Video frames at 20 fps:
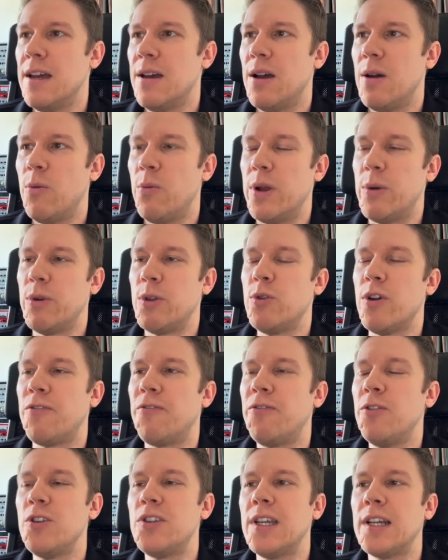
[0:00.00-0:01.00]
when we do a
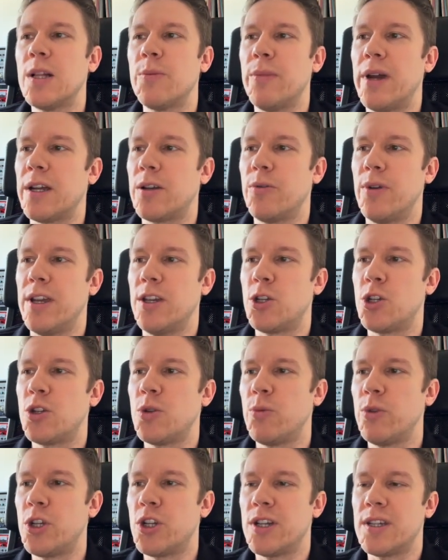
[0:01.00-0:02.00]
physical
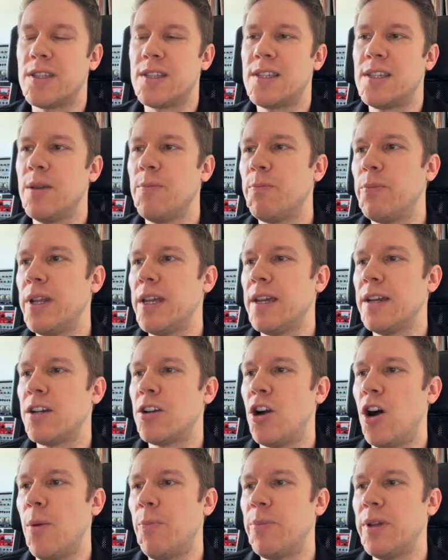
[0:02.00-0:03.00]
migration, we just simply
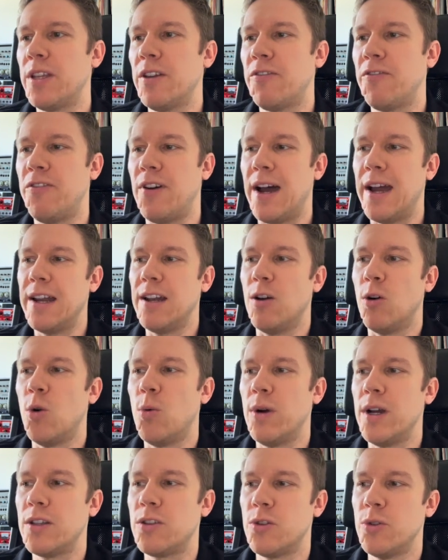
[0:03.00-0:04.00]
copy the file
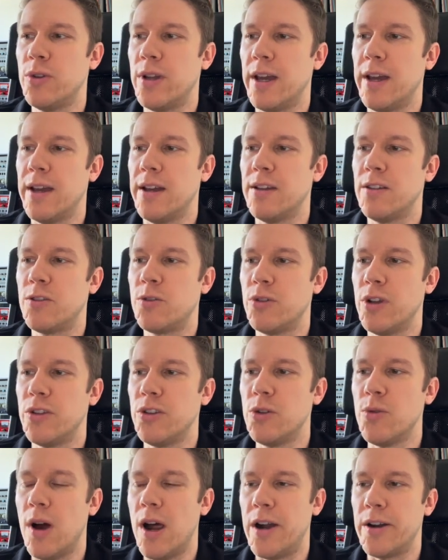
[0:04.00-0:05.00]
over to the
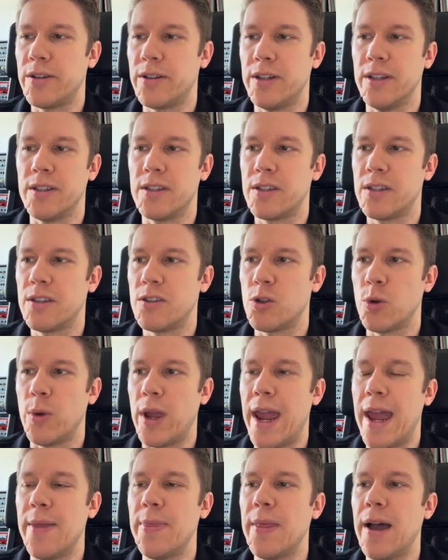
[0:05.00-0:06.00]
new hard disk. So we
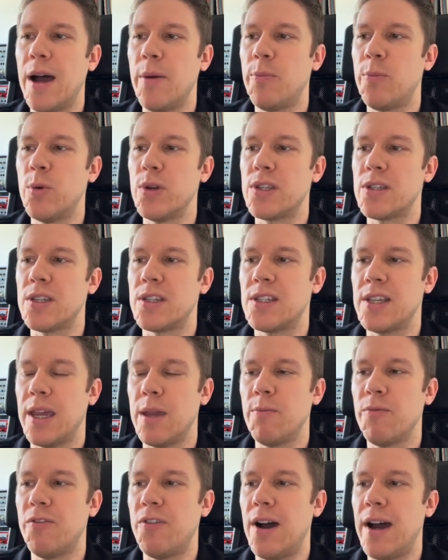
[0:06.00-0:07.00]
end up with the
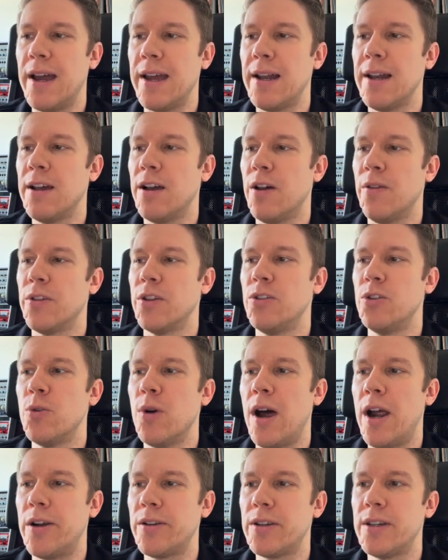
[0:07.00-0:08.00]
same file on the new
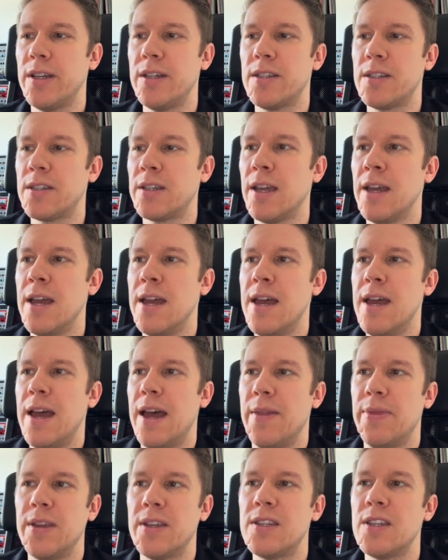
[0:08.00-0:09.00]
hard disk,
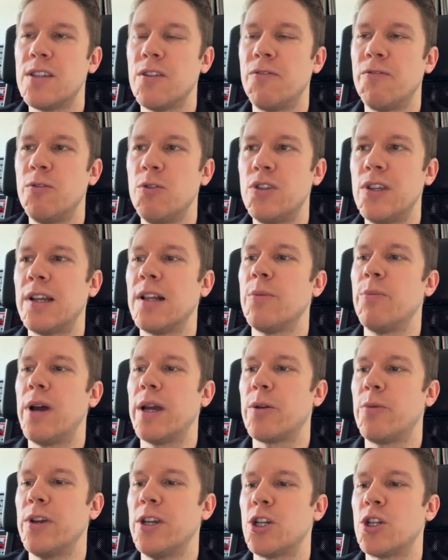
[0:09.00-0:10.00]
and this is a physical
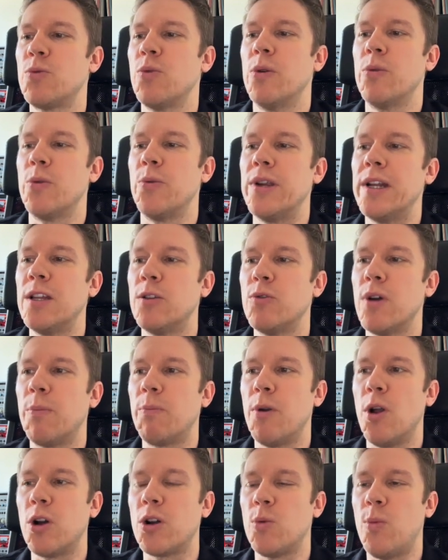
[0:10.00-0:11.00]
migration where we really do a
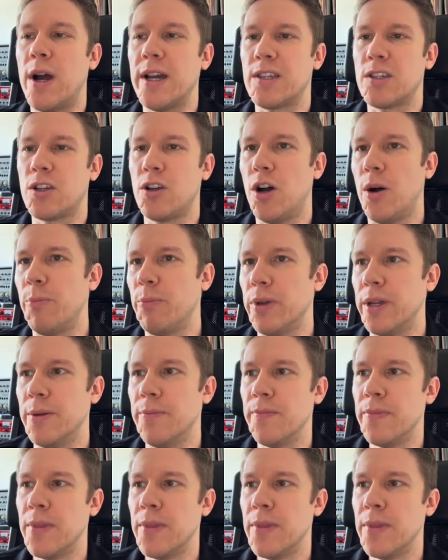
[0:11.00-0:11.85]
blockwise copy.